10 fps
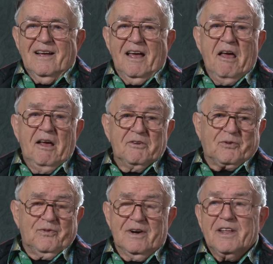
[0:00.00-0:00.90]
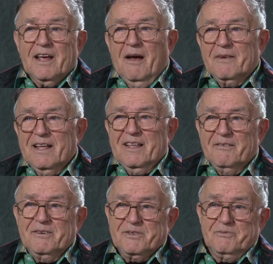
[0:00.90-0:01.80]
It's funny.
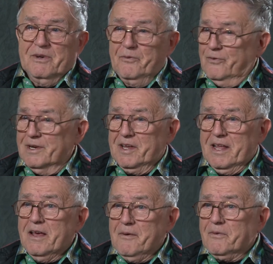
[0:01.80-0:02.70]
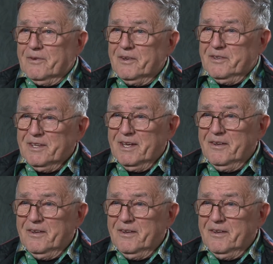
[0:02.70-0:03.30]
It wasn't funny to him.